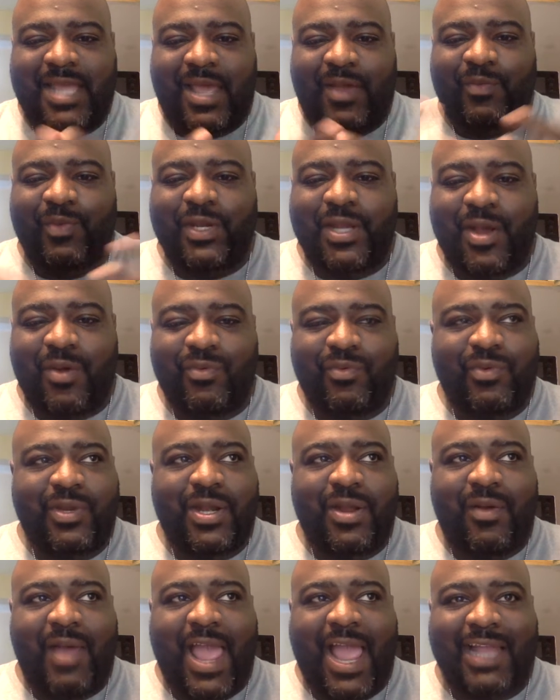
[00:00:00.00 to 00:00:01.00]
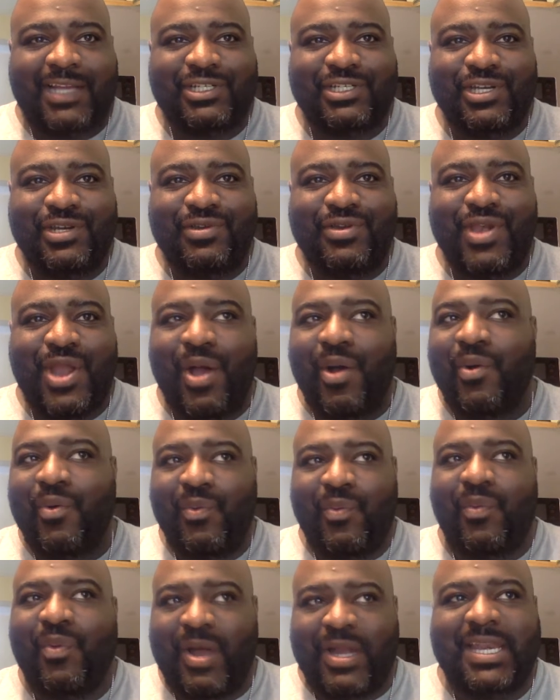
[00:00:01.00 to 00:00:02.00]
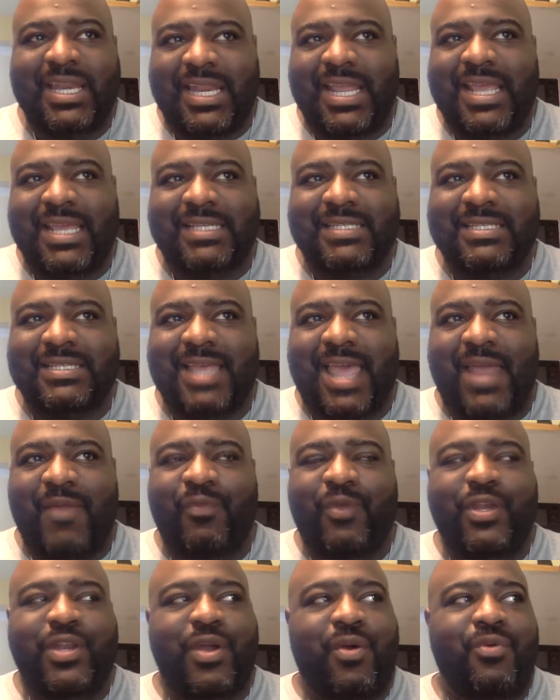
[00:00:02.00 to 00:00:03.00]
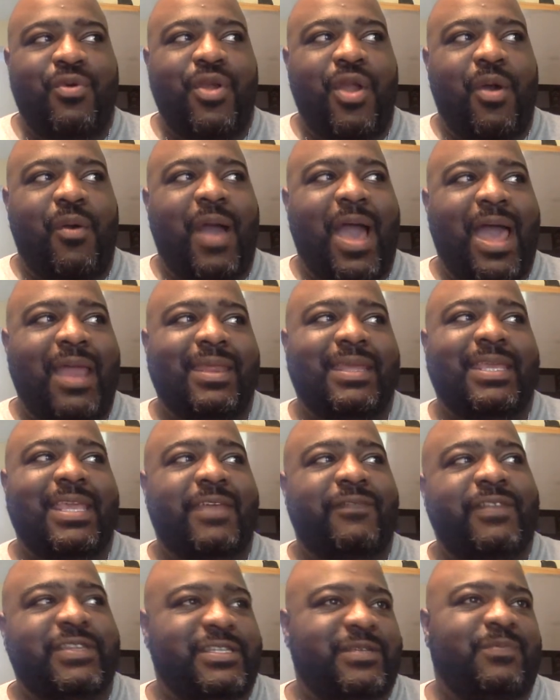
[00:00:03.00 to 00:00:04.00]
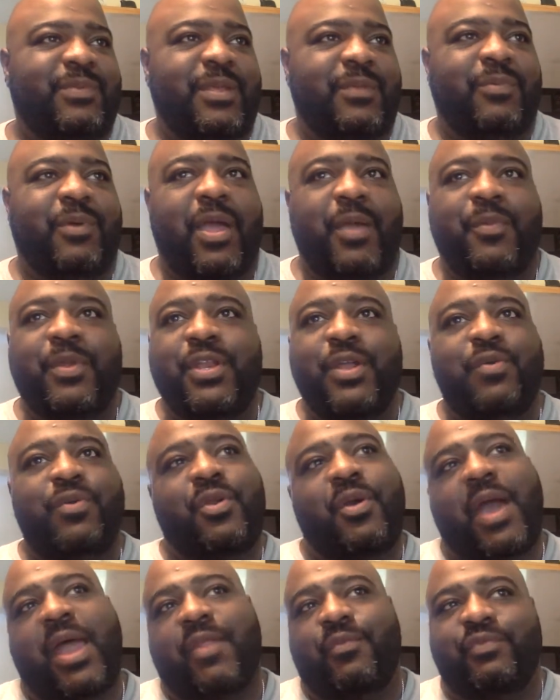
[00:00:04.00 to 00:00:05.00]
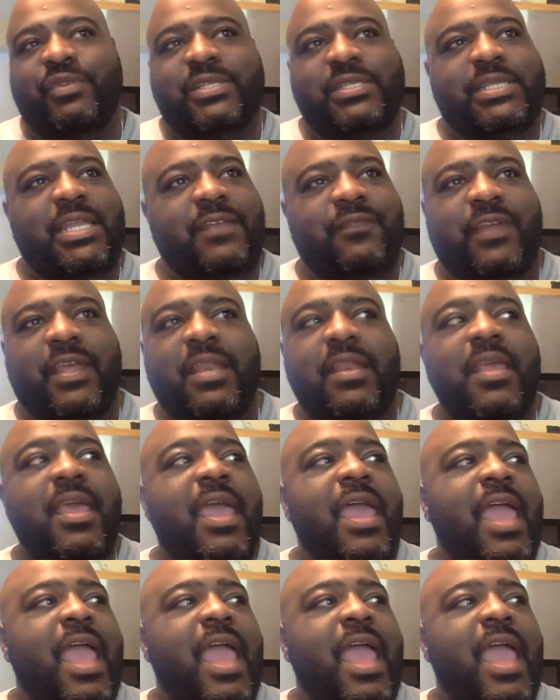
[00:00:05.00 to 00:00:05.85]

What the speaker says: that we don't actually know what it is, and we don't know how to give it to people, and we don't know how to receive it.